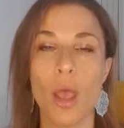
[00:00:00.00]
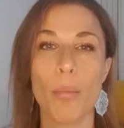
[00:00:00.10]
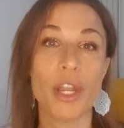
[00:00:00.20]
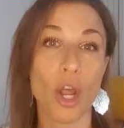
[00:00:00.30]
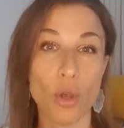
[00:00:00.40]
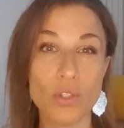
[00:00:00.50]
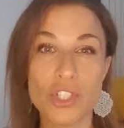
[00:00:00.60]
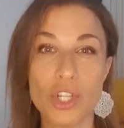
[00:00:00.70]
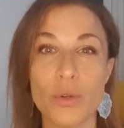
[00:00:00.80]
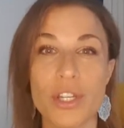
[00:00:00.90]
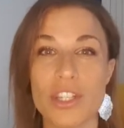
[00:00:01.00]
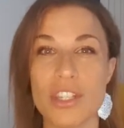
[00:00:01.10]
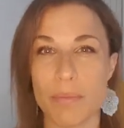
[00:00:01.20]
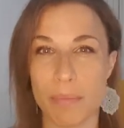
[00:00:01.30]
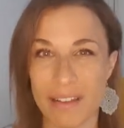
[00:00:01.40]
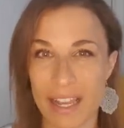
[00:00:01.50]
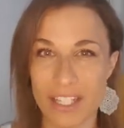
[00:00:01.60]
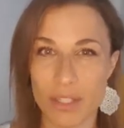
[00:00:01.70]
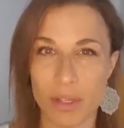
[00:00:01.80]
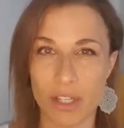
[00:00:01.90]
But also, this is a
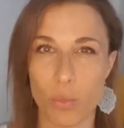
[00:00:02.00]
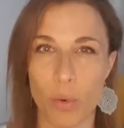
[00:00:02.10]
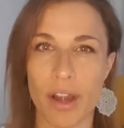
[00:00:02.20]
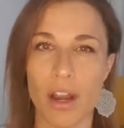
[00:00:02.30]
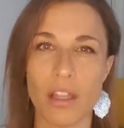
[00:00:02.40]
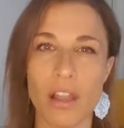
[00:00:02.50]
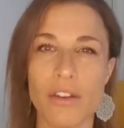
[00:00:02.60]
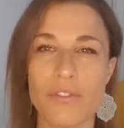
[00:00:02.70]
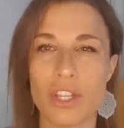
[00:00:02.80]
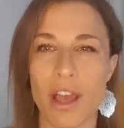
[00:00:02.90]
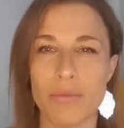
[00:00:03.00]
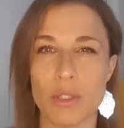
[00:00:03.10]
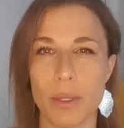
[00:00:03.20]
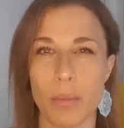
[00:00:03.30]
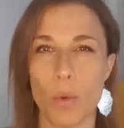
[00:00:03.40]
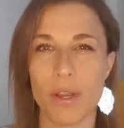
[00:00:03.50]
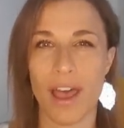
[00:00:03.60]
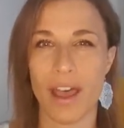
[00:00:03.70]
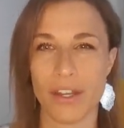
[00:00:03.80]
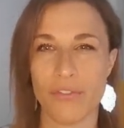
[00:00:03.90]
placement where a lot of times people want to
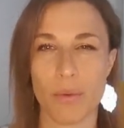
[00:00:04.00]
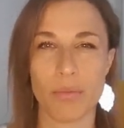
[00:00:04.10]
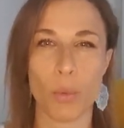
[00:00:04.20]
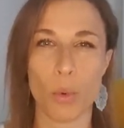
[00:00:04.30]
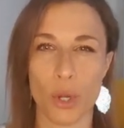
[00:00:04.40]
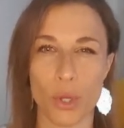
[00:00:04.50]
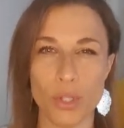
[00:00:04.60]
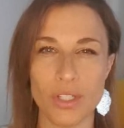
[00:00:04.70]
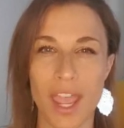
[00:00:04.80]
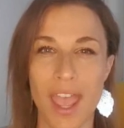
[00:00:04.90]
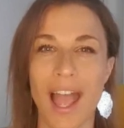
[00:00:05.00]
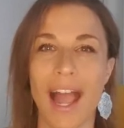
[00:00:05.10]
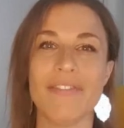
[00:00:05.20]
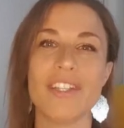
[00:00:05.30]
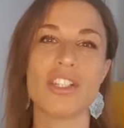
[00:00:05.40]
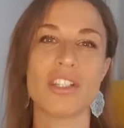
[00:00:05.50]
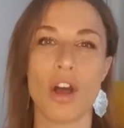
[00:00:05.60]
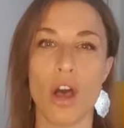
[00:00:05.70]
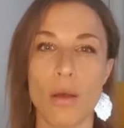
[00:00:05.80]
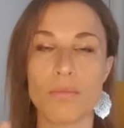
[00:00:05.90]
hide from the world. And this
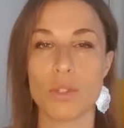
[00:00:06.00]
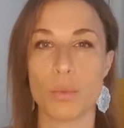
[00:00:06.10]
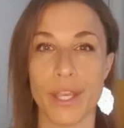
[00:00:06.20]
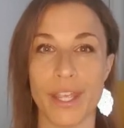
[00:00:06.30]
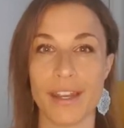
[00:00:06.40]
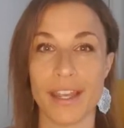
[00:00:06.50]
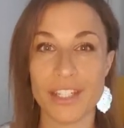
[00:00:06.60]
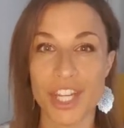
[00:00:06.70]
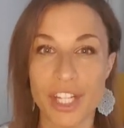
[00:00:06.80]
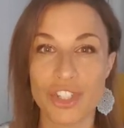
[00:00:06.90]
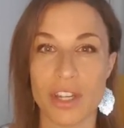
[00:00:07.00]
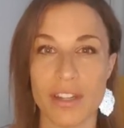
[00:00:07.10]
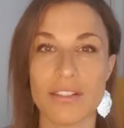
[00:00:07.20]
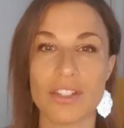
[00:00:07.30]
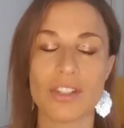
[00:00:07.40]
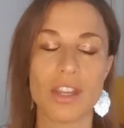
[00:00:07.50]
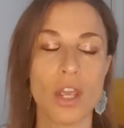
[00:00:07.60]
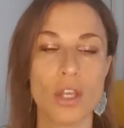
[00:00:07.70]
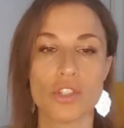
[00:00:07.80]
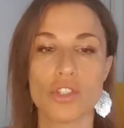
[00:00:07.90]
comes with addictions.
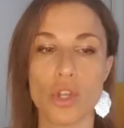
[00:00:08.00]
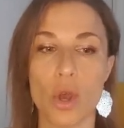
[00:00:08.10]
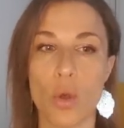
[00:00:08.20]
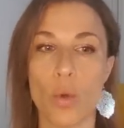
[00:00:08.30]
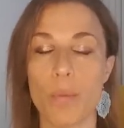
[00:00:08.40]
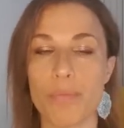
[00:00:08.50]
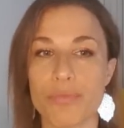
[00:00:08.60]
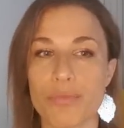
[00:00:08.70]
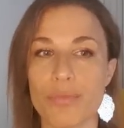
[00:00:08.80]
So